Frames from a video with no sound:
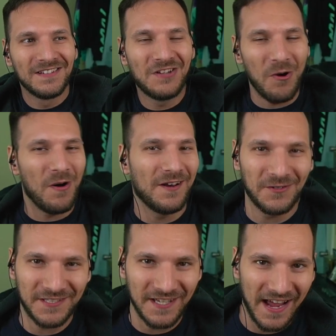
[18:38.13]
go on
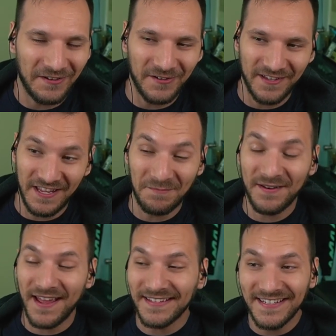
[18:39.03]
our side or anything,
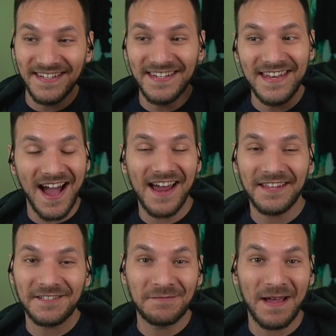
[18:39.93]
but I did not
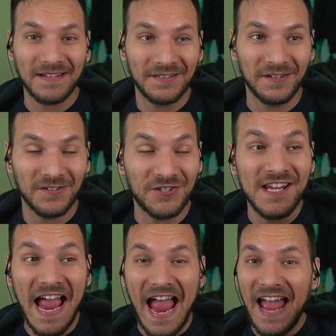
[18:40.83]
expect her.
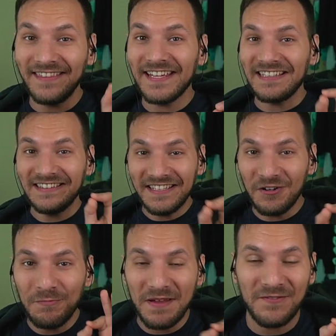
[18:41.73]
She had like a
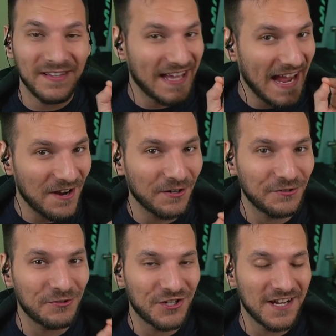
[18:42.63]
little bit of a
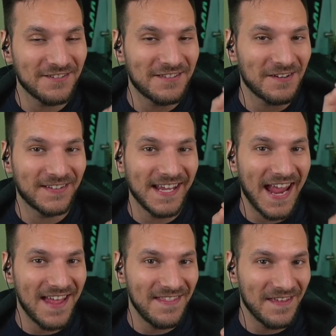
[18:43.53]
character change there at the
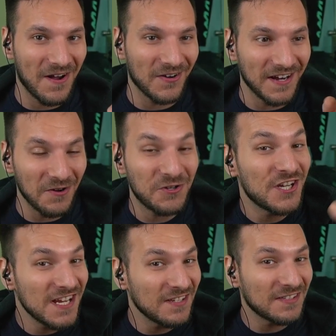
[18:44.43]
end though, you know,
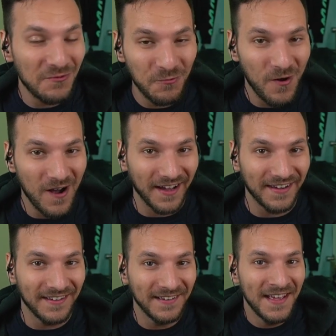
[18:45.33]
she's the
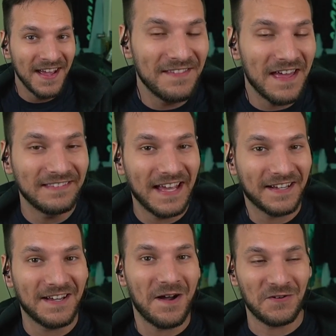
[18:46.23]
one that
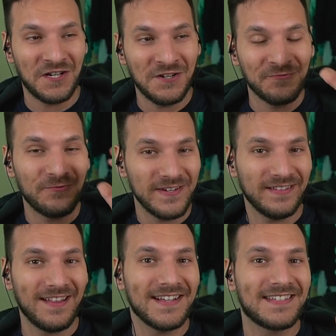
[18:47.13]
let go. She
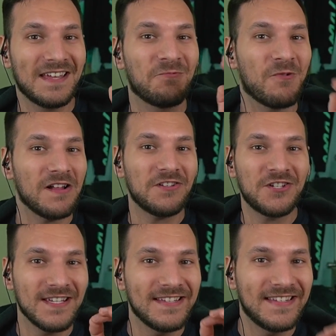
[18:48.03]
realized that what
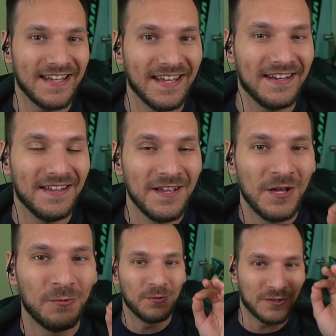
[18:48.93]
she did
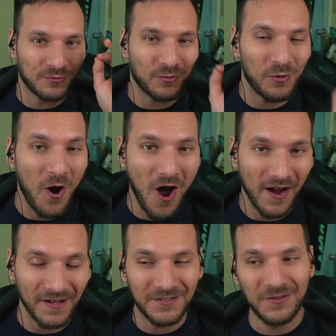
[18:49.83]
was
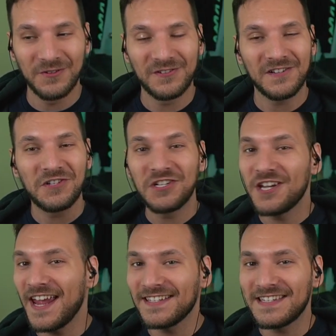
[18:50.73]
wrong. So there's a
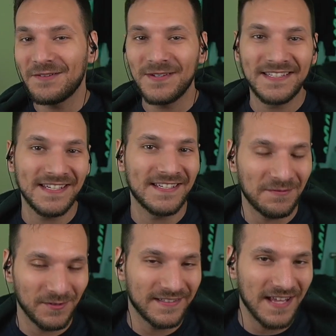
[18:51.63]
chance that we see
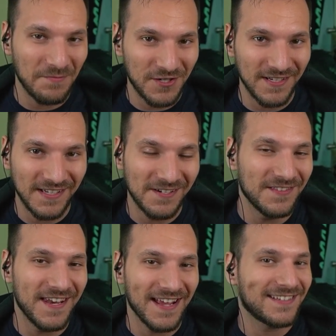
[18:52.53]
some redemption here
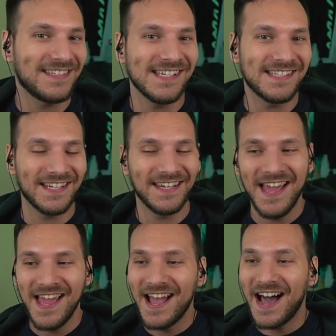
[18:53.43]
in the next
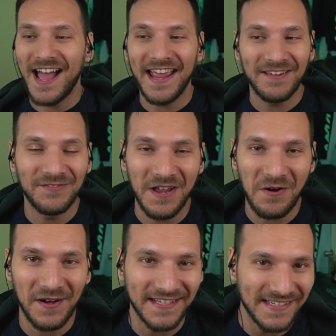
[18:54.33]
season. I have
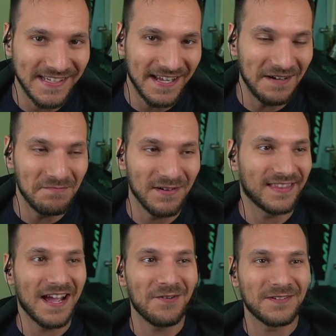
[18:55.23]
no idea,
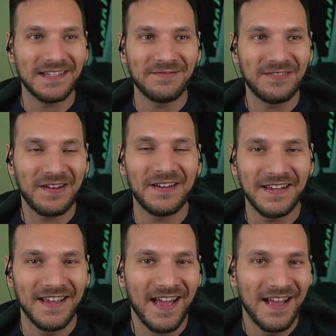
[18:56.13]
but that was a
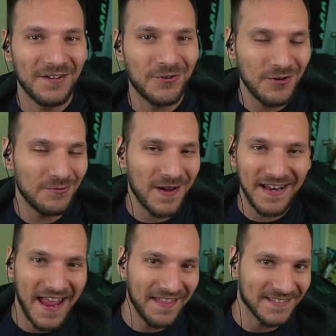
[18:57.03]
very good way
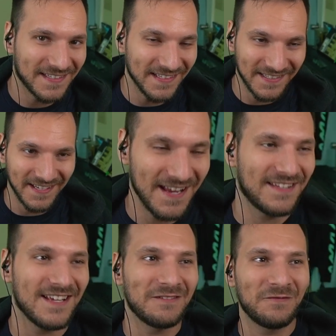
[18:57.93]
to end the season.
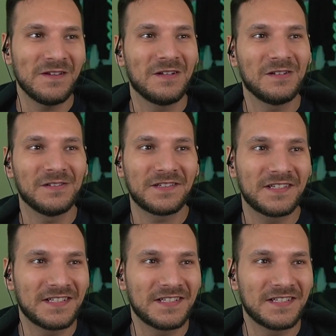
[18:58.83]
It does feel